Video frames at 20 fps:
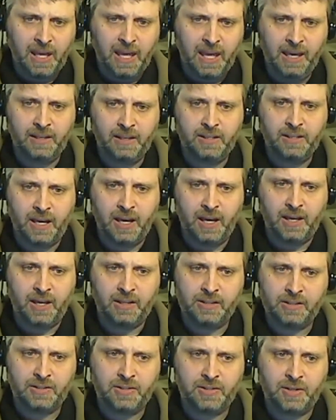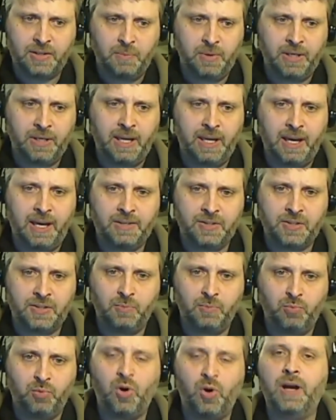and uh, somebody has
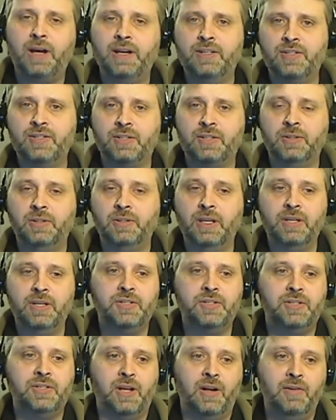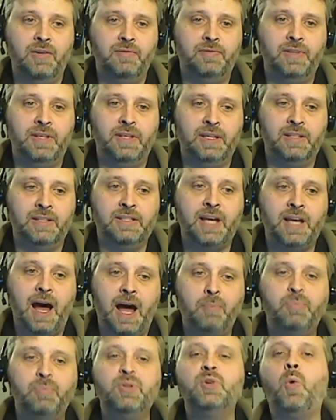comprised the list of the
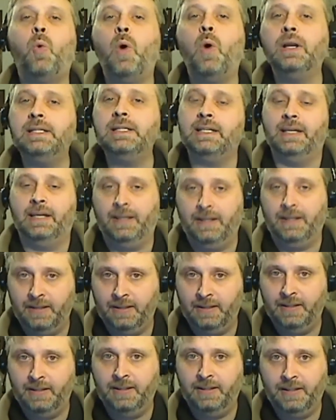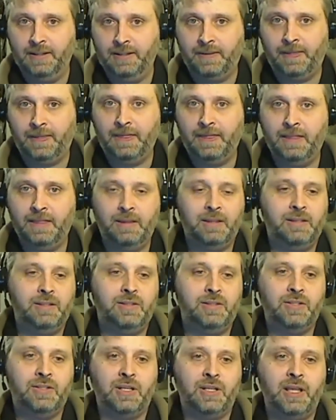top 20
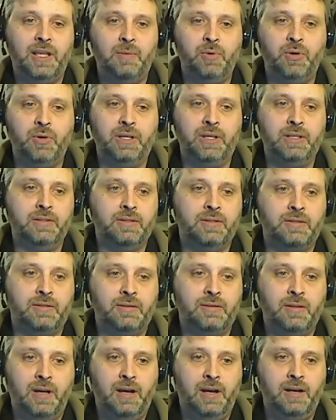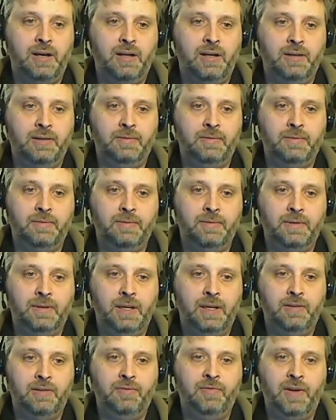celebrities uh,
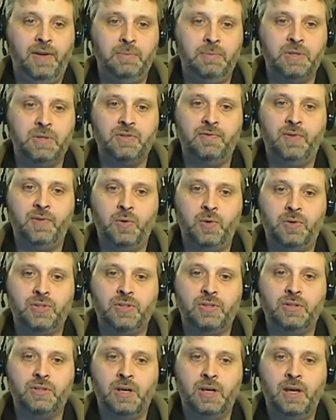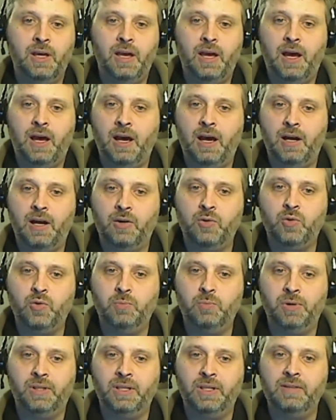and famous folks uh,
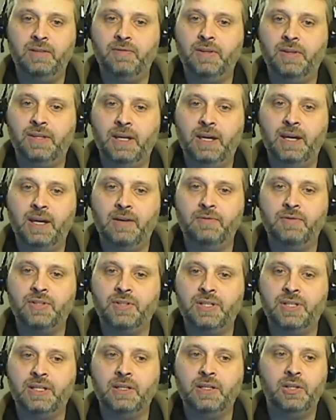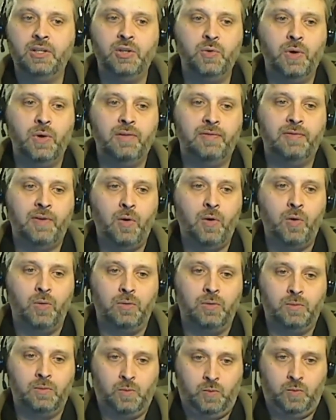who believe that they have seen a UFO.